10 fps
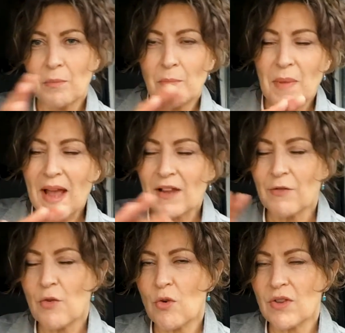back
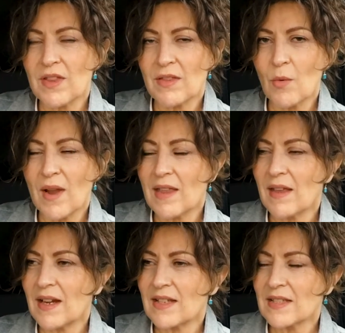and forth in the way
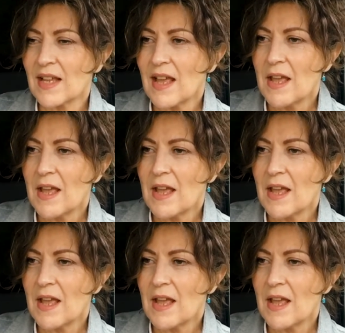that it's